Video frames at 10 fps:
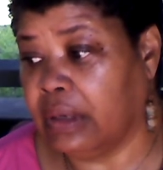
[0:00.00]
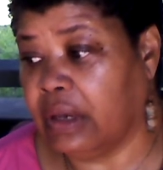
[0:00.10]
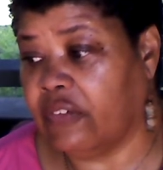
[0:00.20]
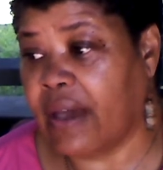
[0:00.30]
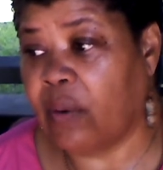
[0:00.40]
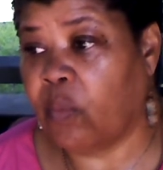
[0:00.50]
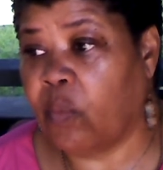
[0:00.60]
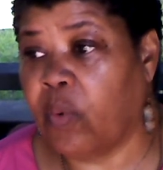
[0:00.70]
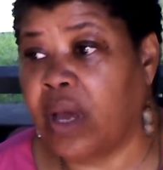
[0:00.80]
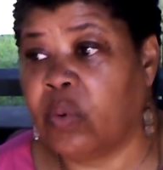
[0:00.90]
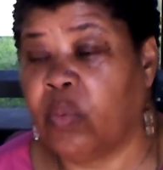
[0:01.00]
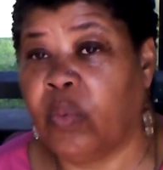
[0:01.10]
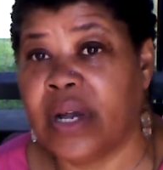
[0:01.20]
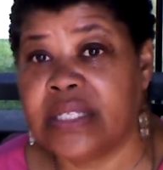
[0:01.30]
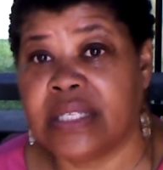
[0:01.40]
of what
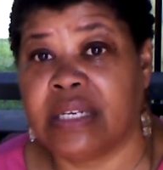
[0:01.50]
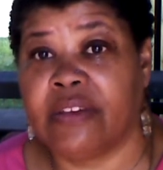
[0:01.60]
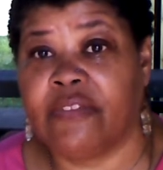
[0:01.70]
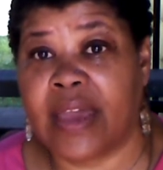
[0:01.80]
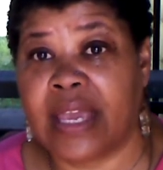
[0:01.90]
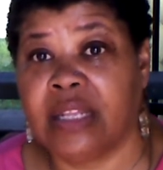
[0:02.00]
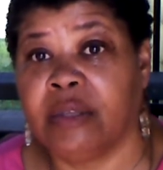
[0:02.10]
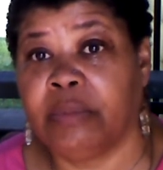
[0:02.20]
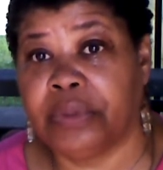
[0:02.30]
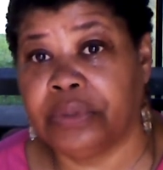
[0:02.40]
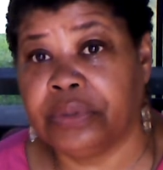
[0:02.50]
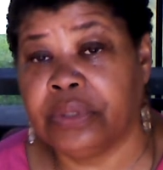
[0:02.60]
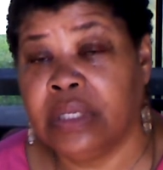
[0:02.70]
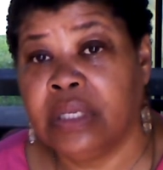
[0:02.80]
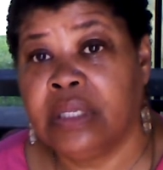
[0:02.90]
wasn't available